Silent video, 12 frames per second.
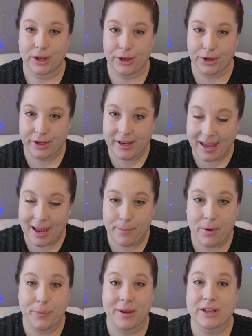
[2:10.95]
Good
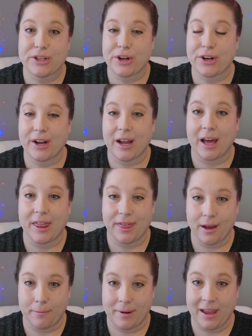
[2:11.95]
camera picture, a
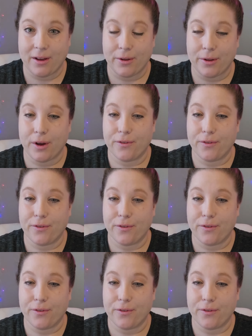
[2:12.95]
thumbnail,